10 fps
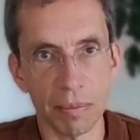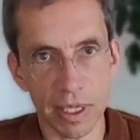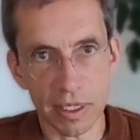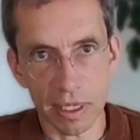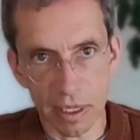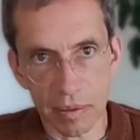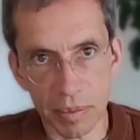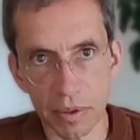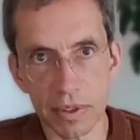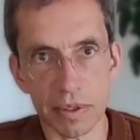a mentally ill
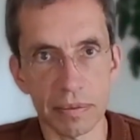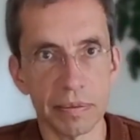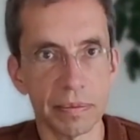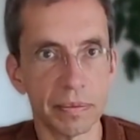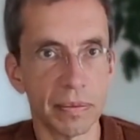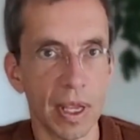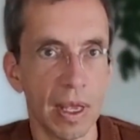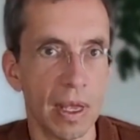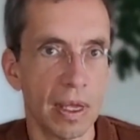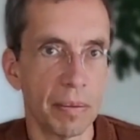person,
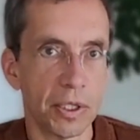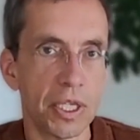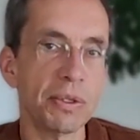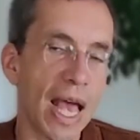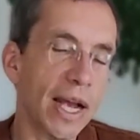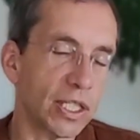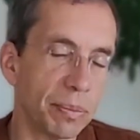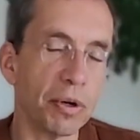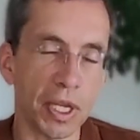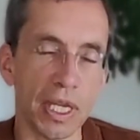but she was
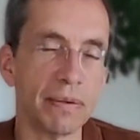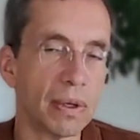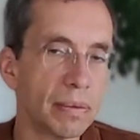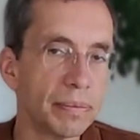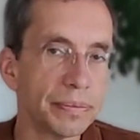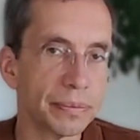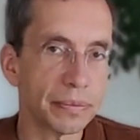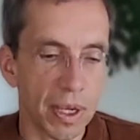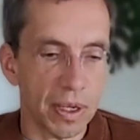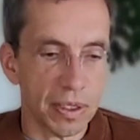actually pretty evil
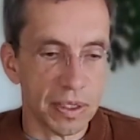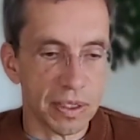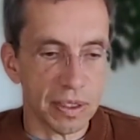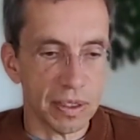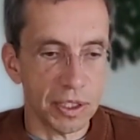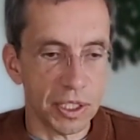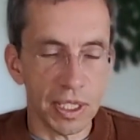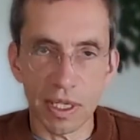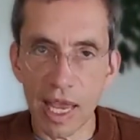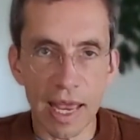because
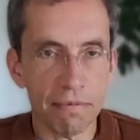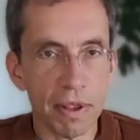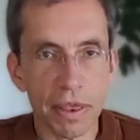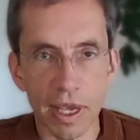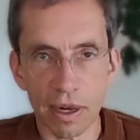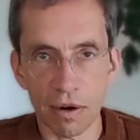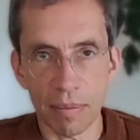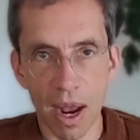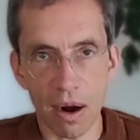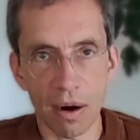she did everything in
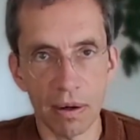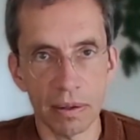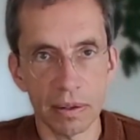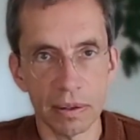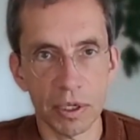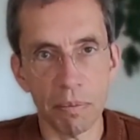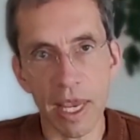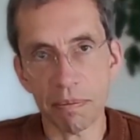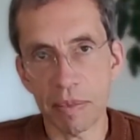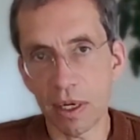her power to
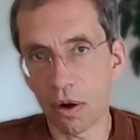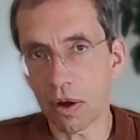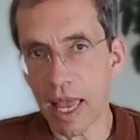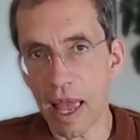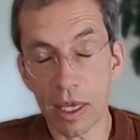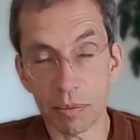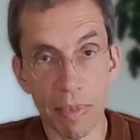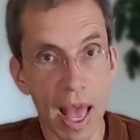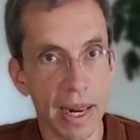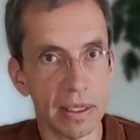make me look as
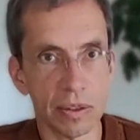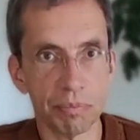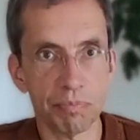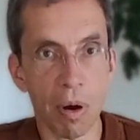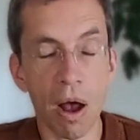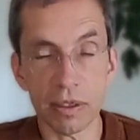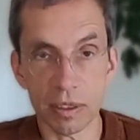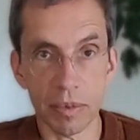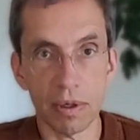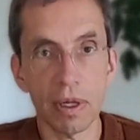bad as
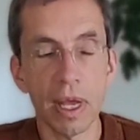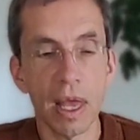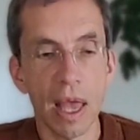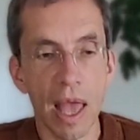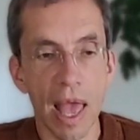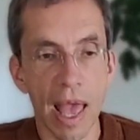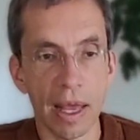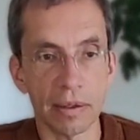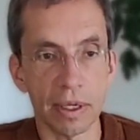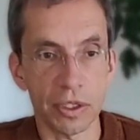possible
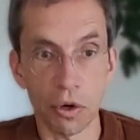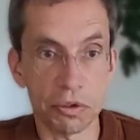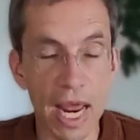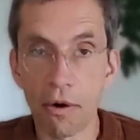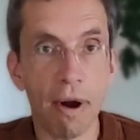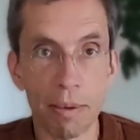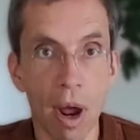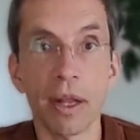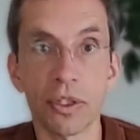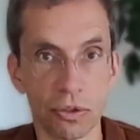and you know downright
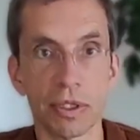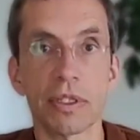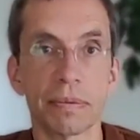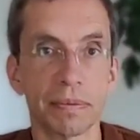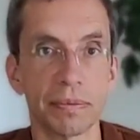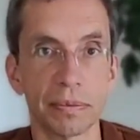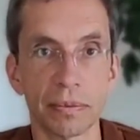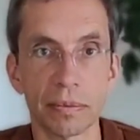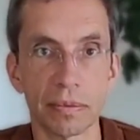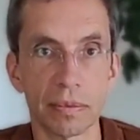monstrous
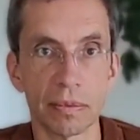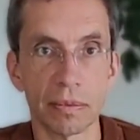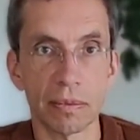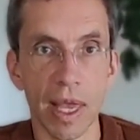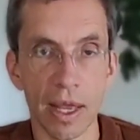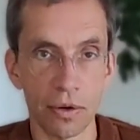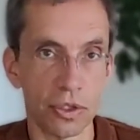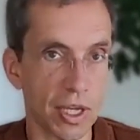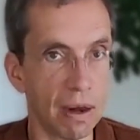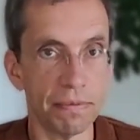and
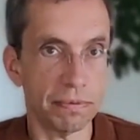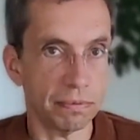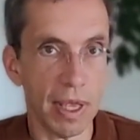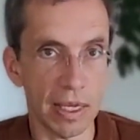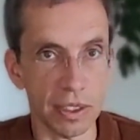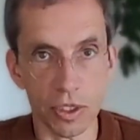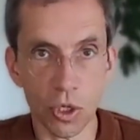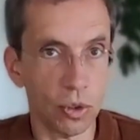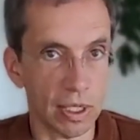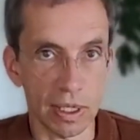herself as this
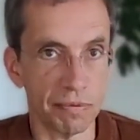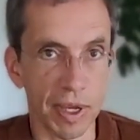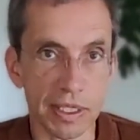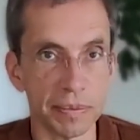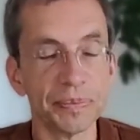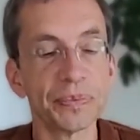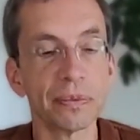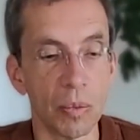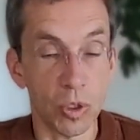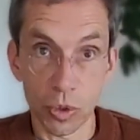total little victim
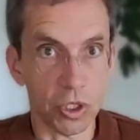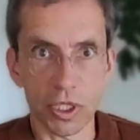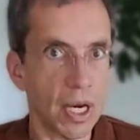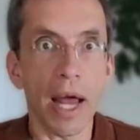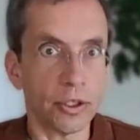which was just not